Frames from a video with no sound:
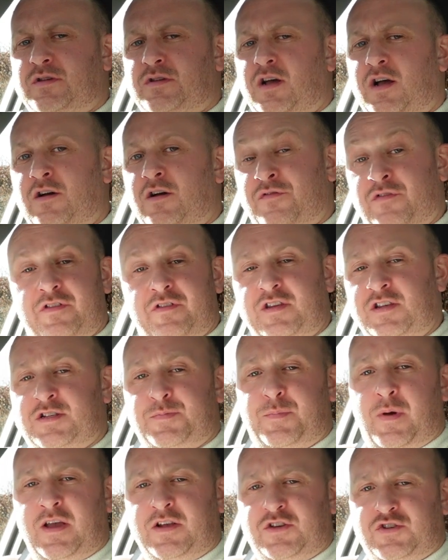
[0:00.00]
to have the
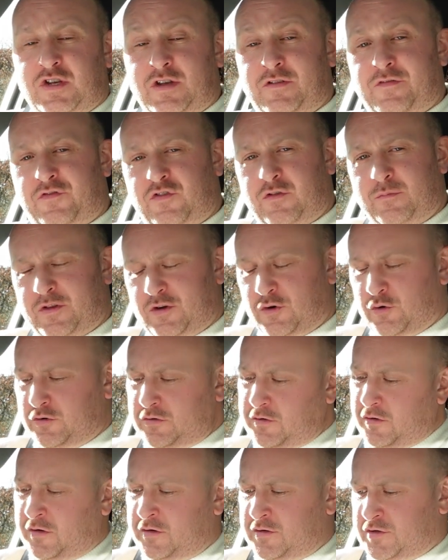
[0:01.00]
spec sheet from the
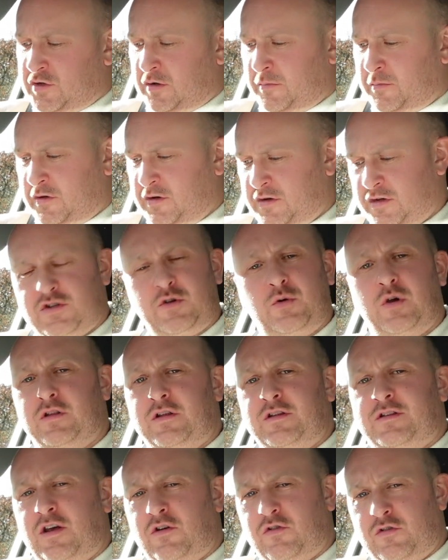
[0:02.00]
owner, so I'm going to just
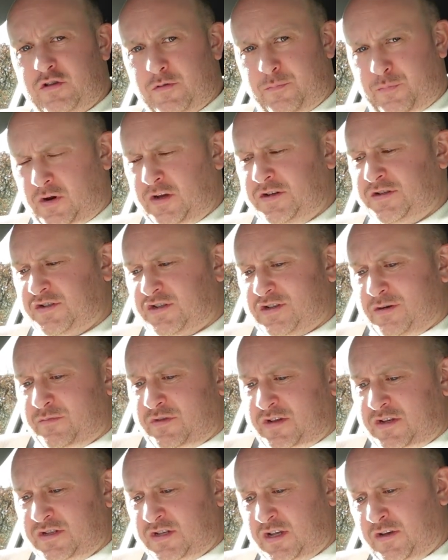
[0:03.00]
quickly tell you the price of some of
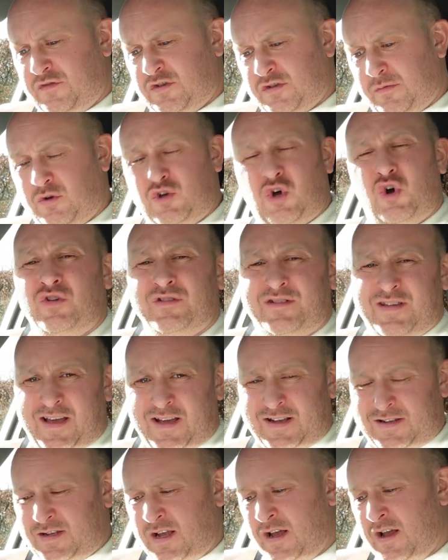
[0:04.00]
these to give you some
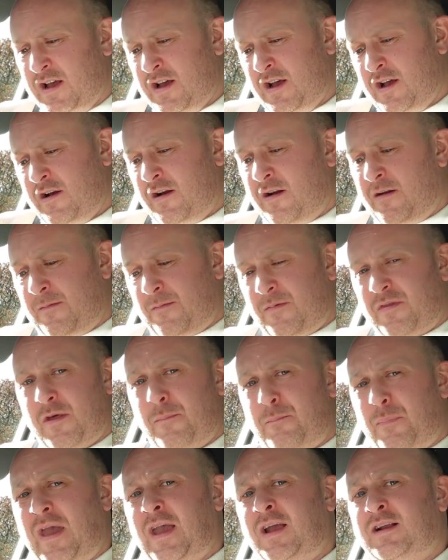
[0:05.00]
context. The
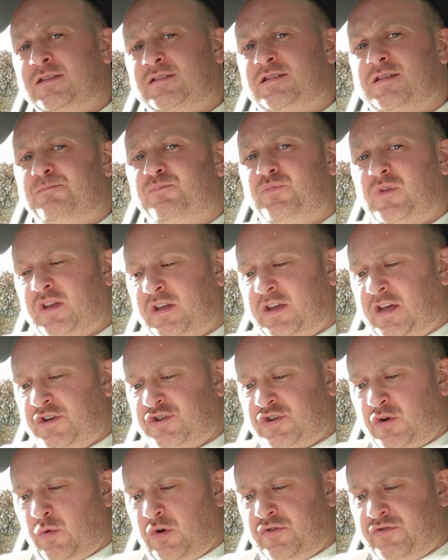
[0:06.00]
paint, in
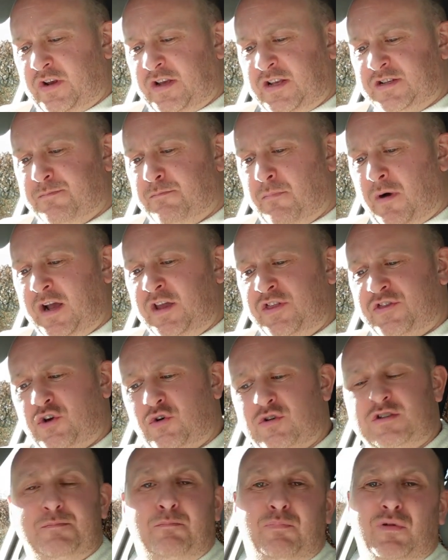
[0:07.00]
case you're wondering, is
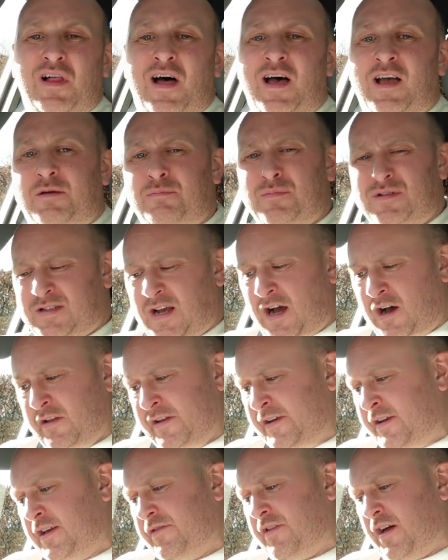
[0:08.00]
Mythos Black
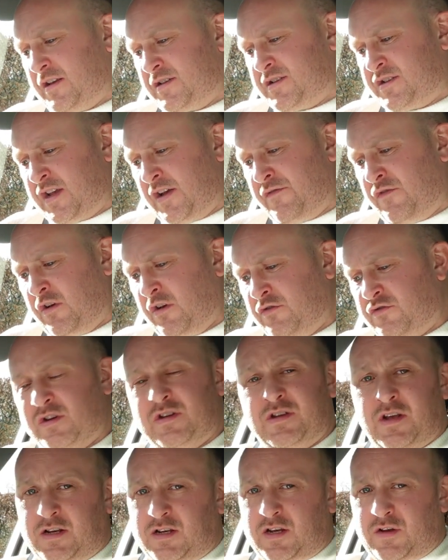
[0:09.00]
Metallic, that's
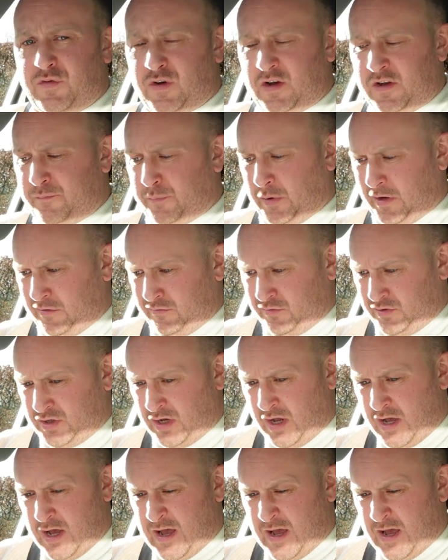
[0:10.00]
£795.